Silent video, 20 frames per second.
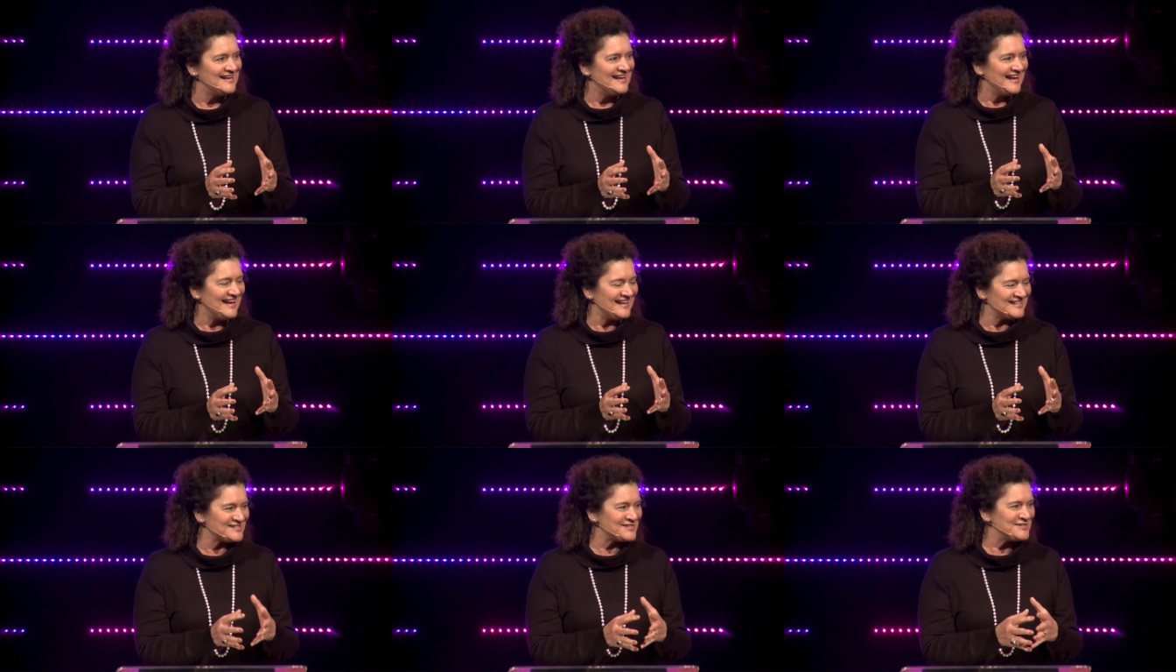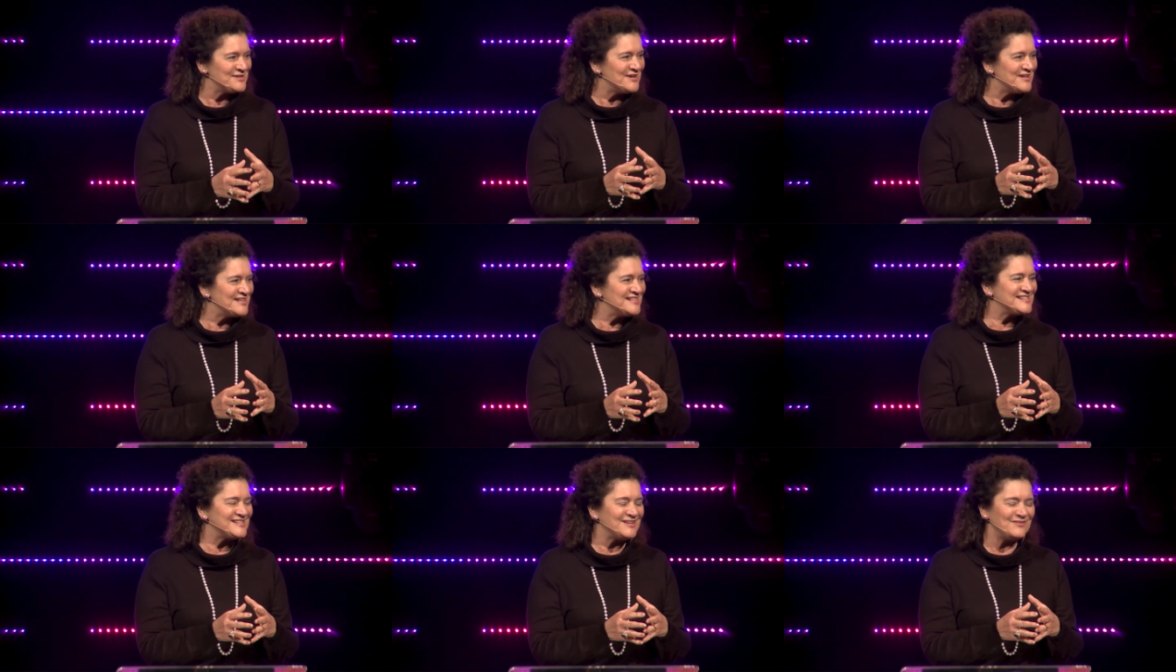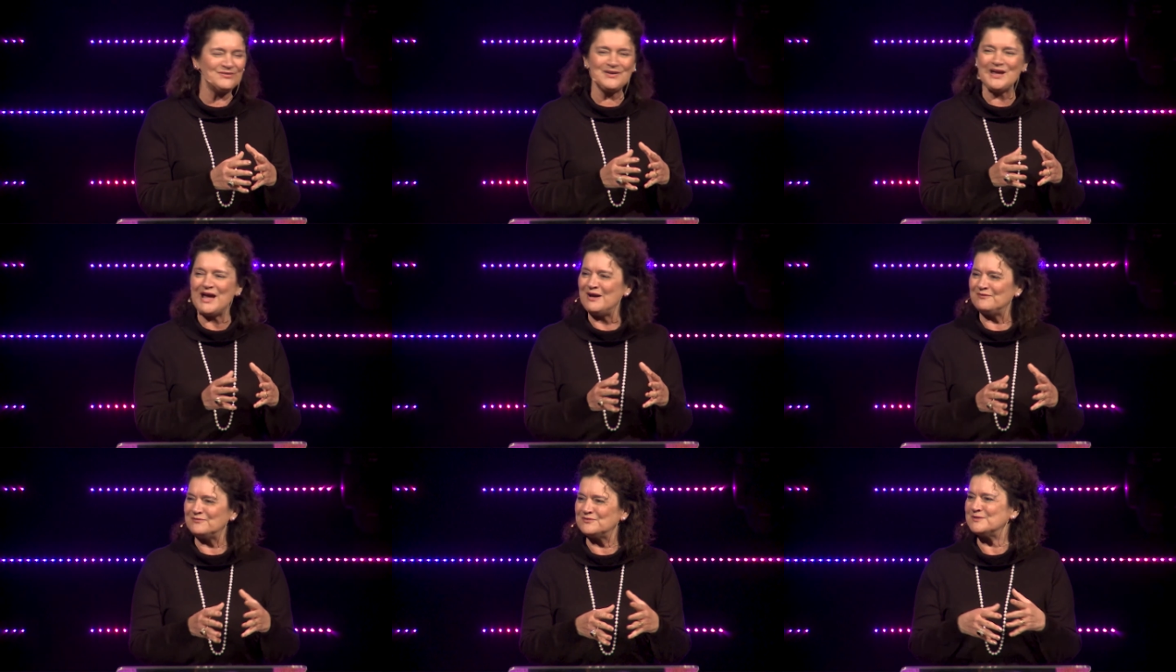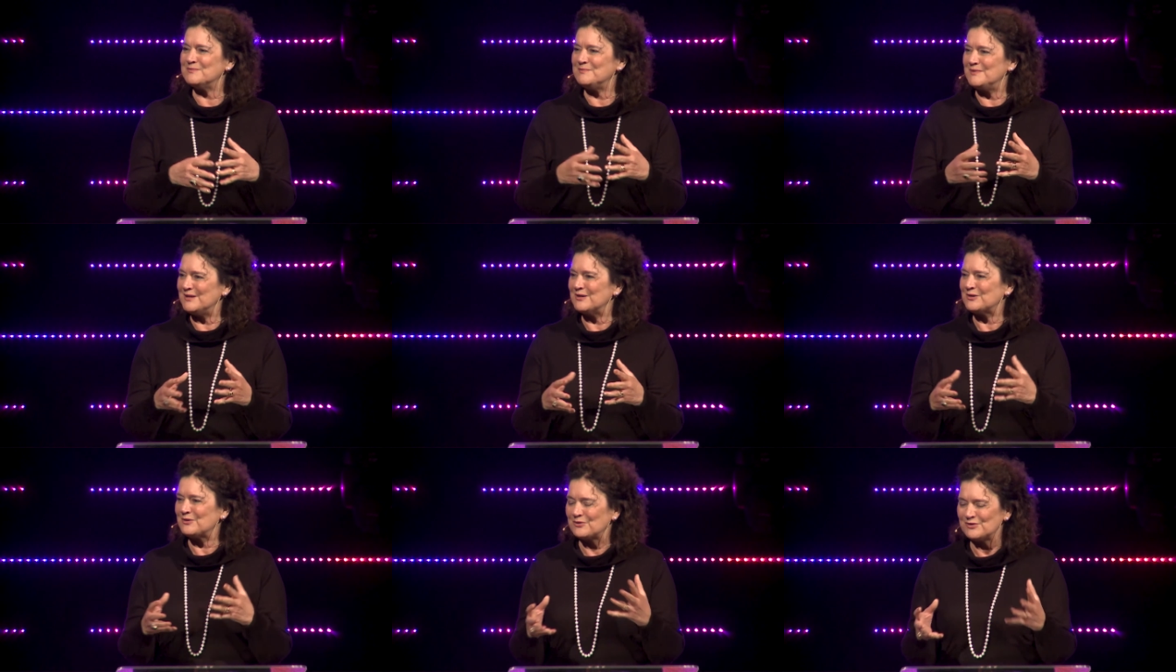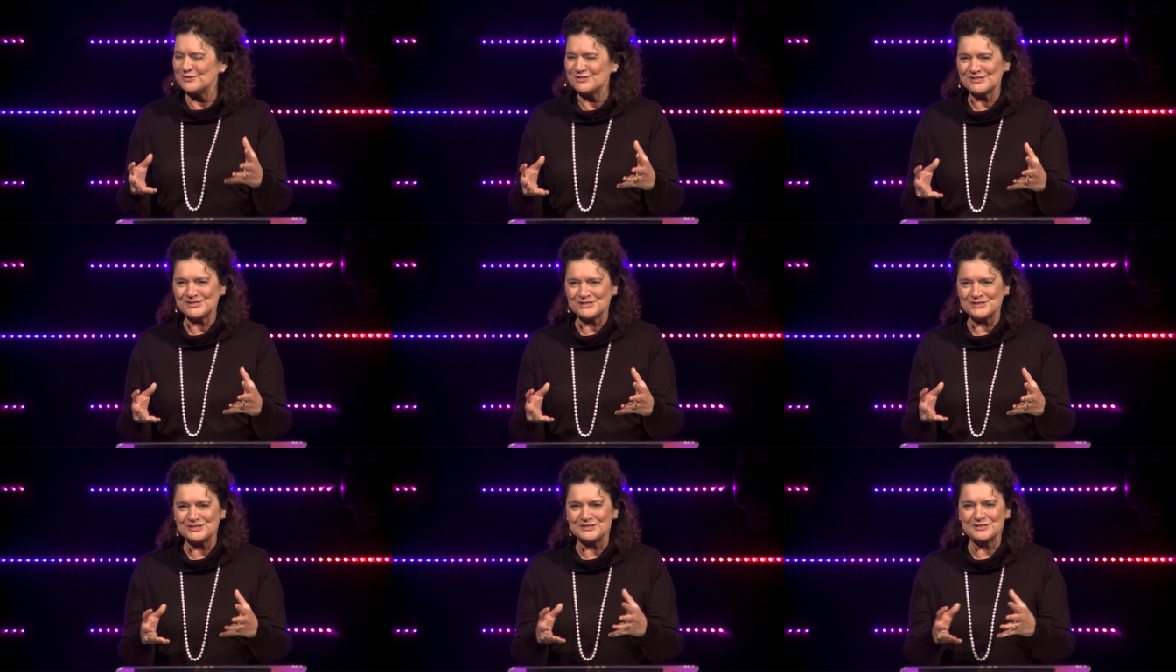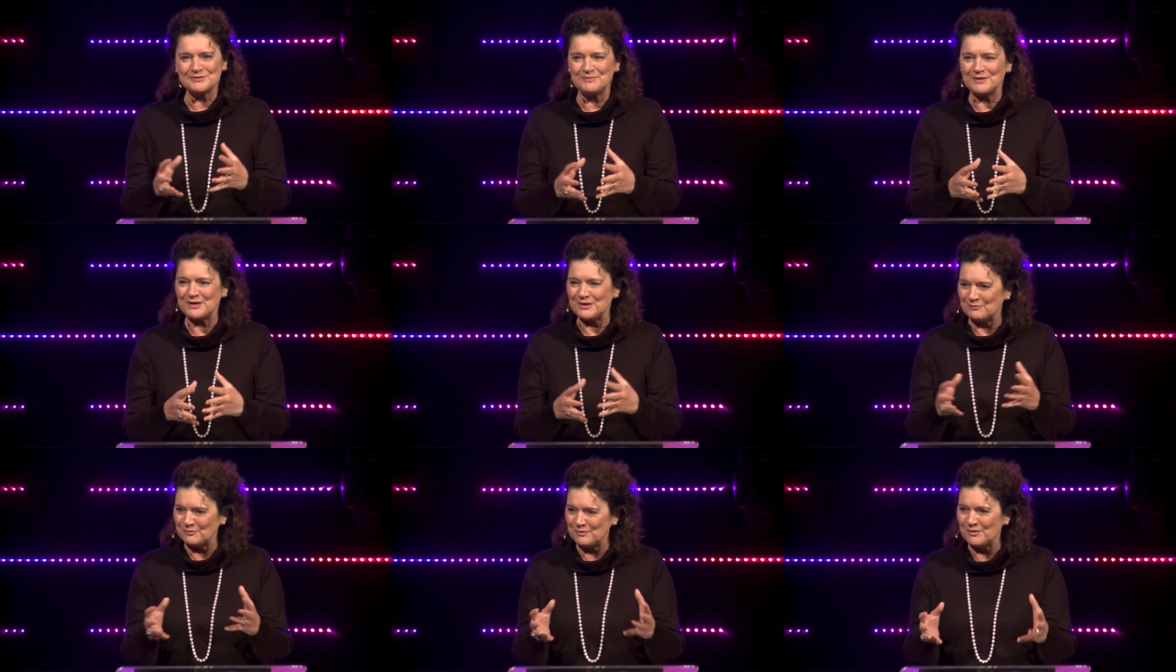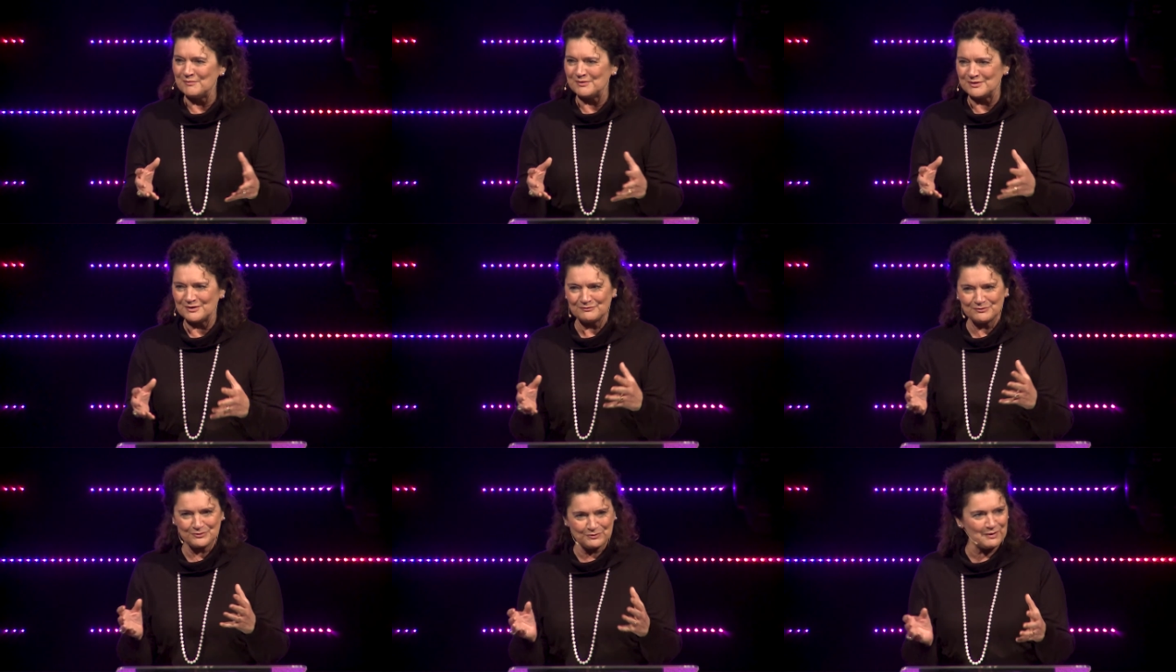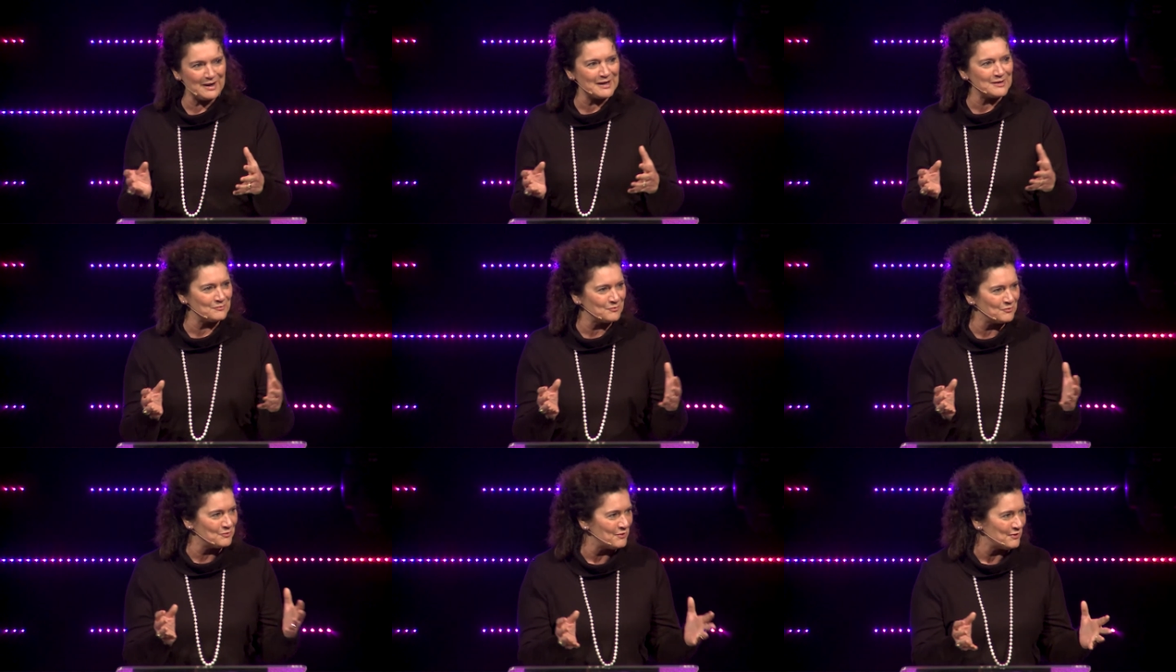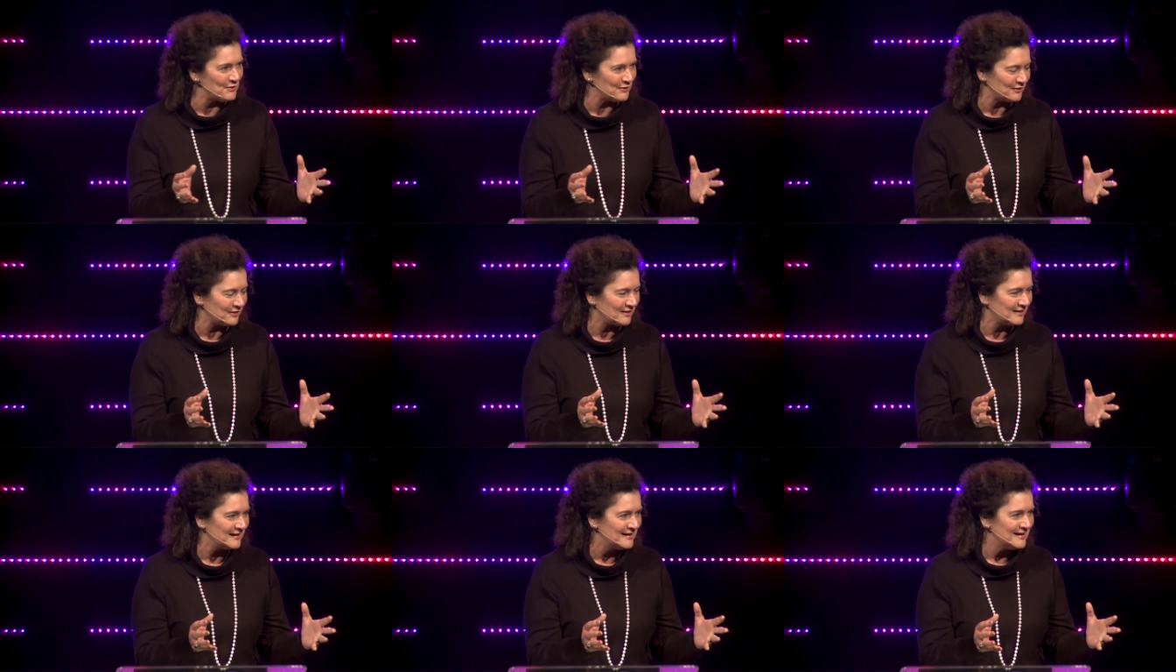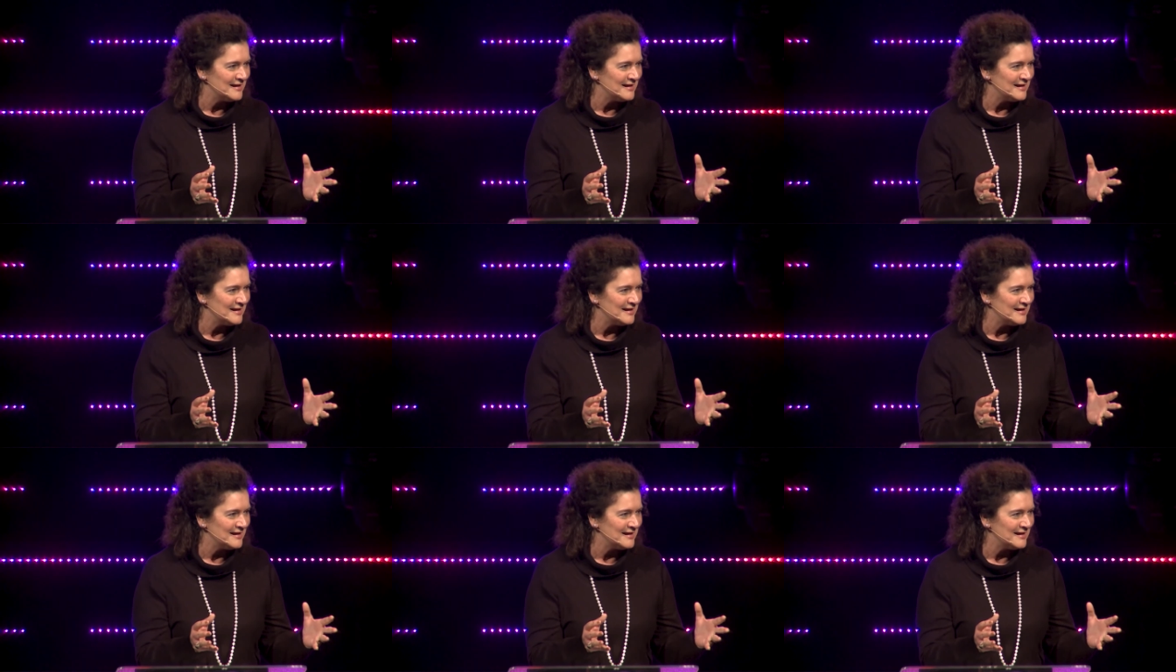It's not as if you have to be a Christian to be a woman of great worth.